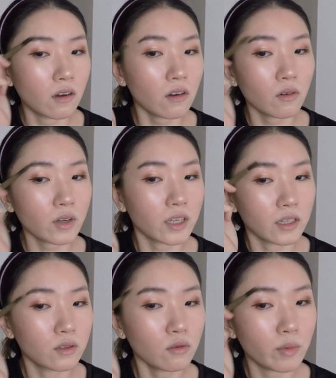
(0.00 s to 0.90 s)
Oh, okay,
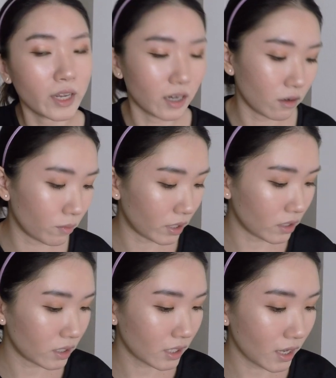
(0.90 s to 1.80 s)
they do blend out, but
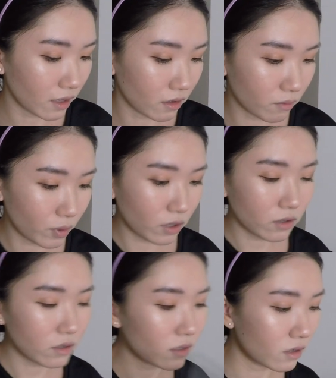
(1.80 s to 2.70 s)
it's sad
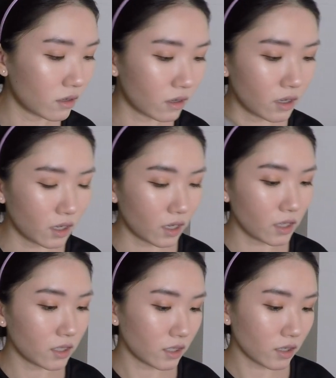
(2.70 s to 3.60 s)
because
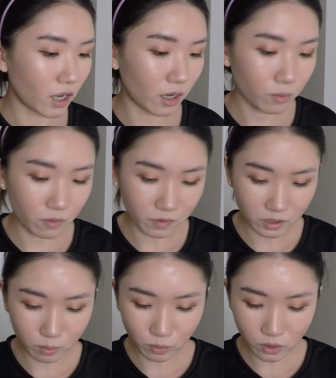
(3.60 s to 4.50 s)
it doesn't come with a
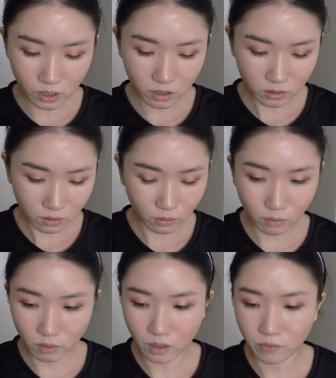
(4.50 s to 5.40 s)
spoolie.
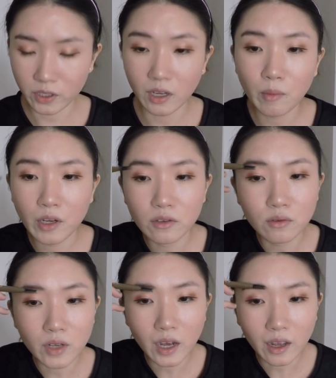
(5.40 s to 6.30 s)
So every time I
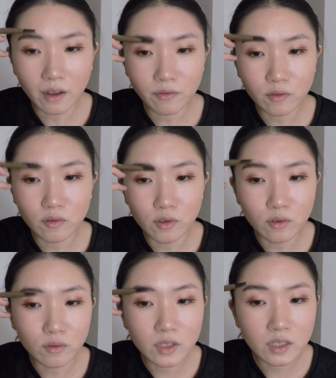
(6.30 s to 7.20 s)
do it, I have to
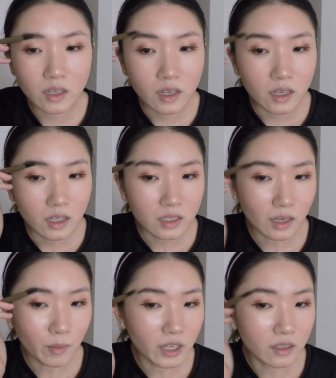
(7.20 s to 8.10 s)
use
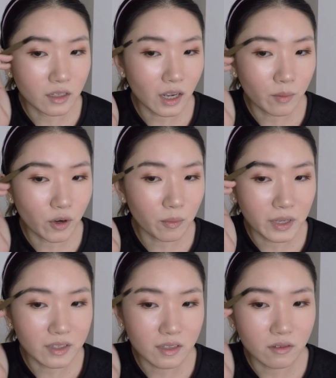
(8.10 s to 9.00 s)
some other eyebrow
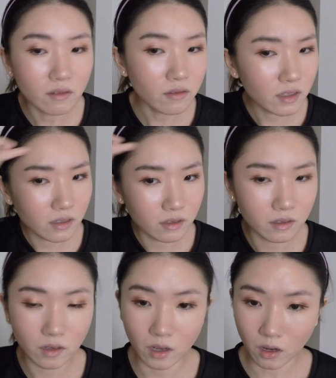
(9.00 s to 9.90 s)
pencils.
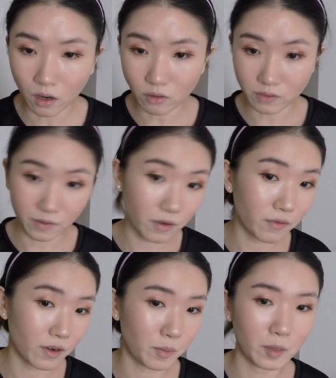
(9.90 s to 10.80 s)
Oh, it's very,
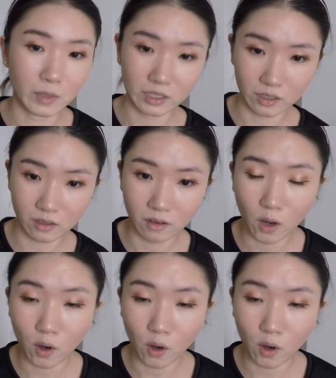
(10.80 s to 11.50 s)
very pigmented.